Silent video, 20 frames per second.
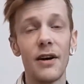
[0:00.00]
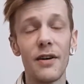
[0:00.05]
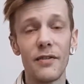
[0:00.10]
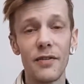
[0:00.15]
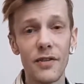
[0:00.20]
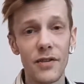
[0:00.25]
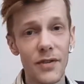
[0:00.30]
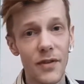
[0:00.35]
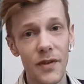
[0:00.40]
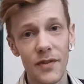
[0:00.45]
if
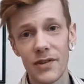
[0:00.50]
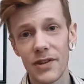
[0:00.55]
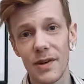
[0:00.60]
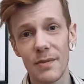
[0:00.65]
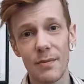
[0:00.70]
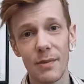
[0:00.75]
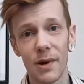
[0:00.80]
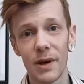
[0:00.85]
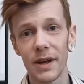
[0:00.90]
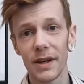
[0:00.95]
you've seen
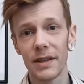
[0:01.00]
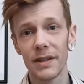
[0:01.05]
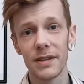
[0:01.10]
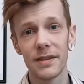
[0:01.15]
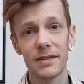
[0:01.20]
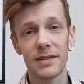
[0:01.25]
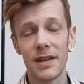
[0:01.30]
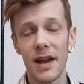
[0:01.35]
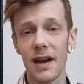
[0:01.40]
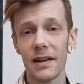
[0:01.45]
my
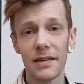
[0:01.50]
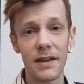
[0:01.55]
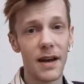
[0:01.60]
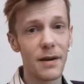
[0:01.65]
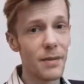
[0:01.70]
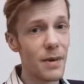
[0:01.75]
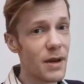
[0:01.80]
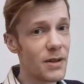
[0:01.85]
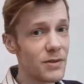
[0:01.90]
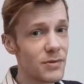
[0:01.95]
Terre
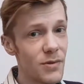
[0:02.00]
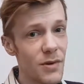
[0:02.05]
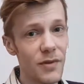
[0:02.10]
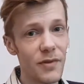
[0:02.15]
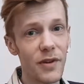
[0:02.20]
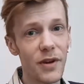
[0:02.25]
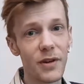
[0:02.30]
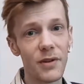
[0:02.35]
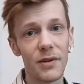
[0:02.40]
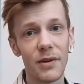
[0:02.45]
d'Hermes
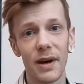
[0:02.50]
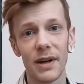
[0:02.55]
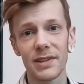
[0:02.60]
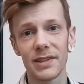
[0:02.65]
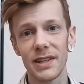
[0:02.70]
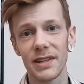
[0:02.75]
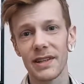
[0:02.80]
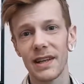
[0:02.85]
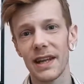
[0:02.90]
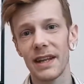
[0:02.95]
review, I
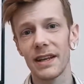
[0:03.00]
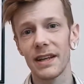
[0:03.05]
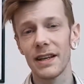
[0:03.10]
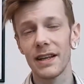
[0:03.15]
said that